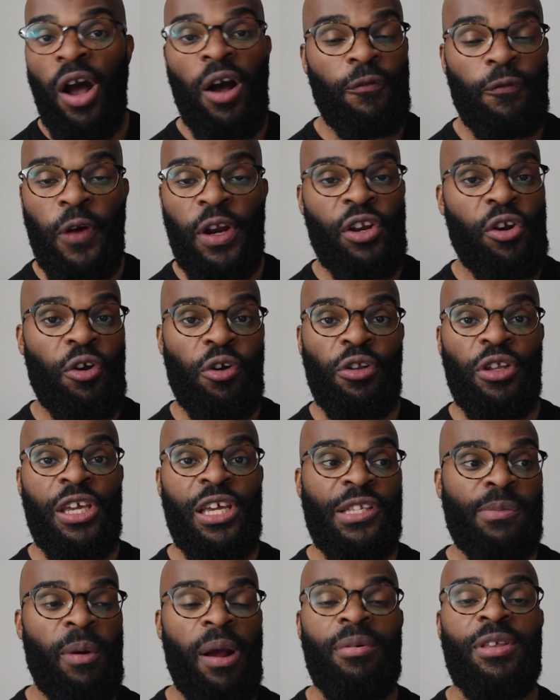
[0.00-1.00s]
Fred
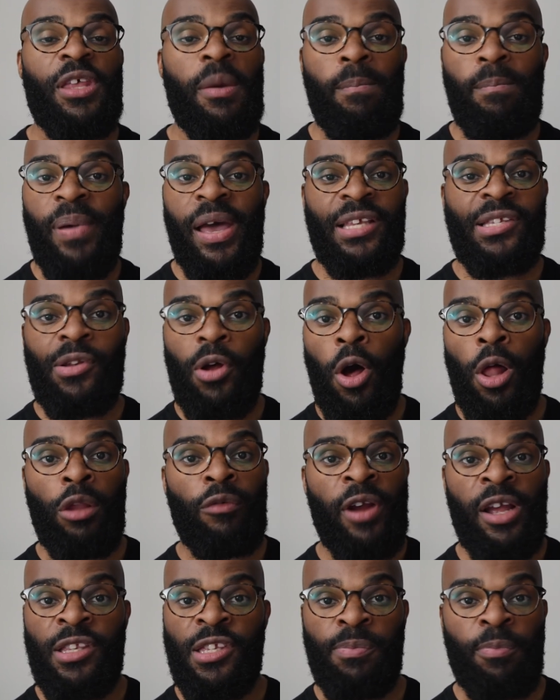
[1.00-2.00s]
Kerley is probably the best
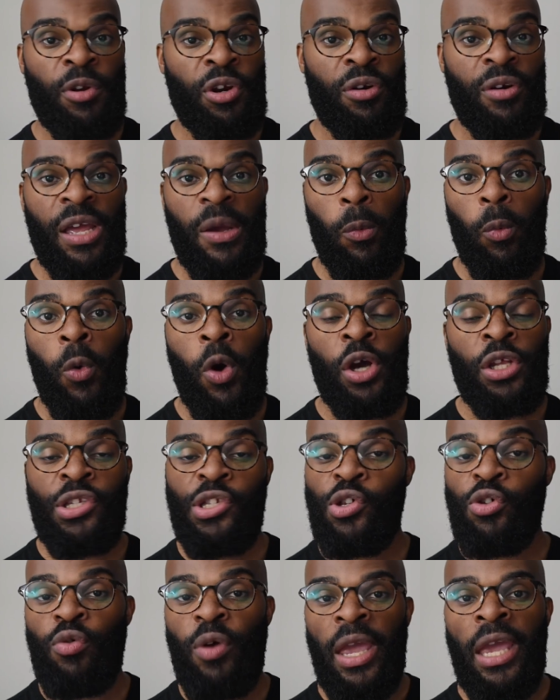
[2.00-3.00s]
all-around sprinter at 1,
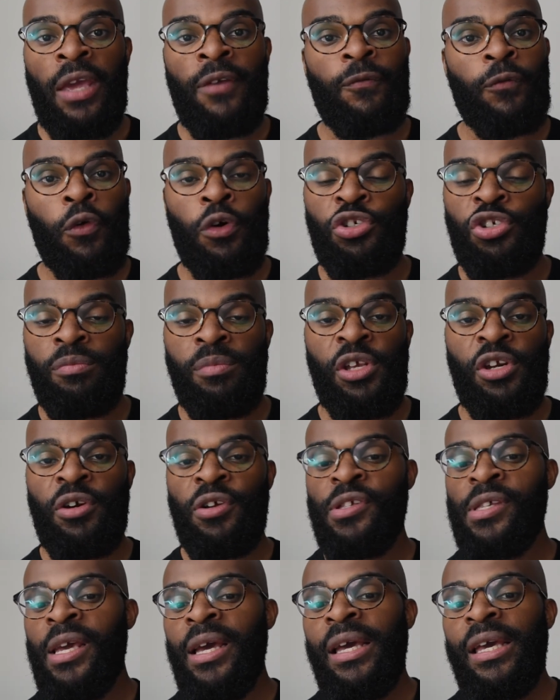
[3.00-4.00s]
2, and 400
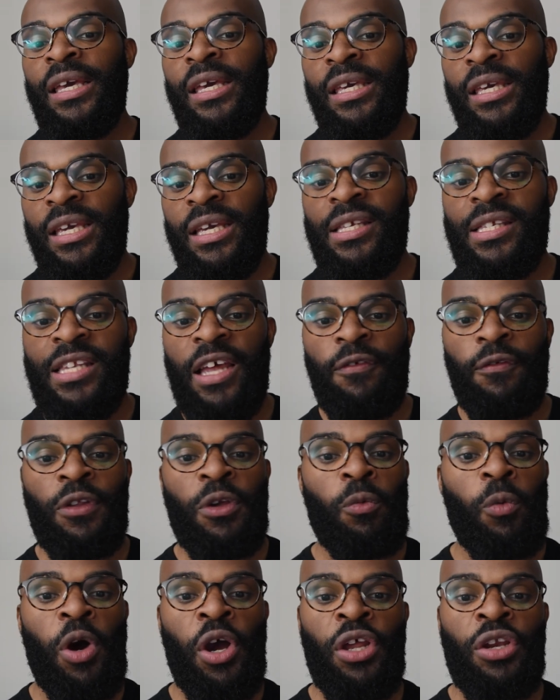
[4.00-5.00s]
meters. He is
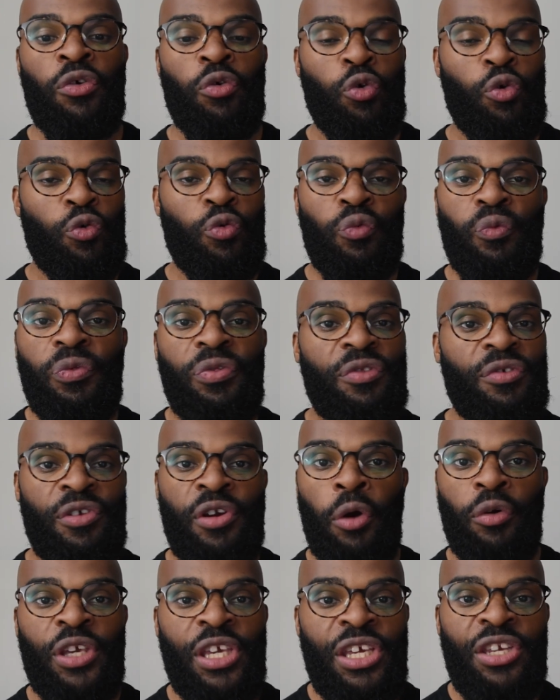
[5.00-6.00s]
definitely one who, you
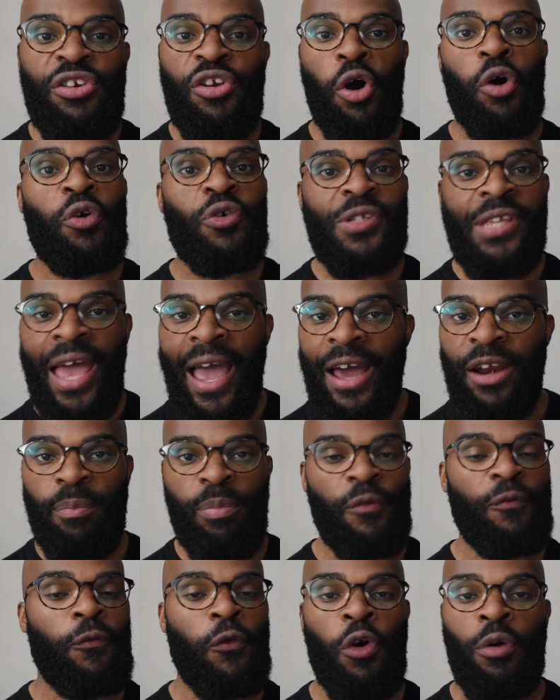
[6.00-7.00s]
know, he knows how to
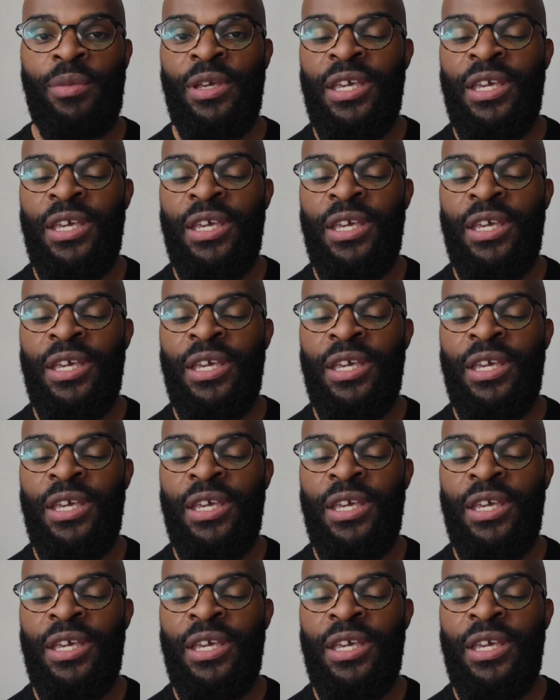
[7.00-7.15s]
perform.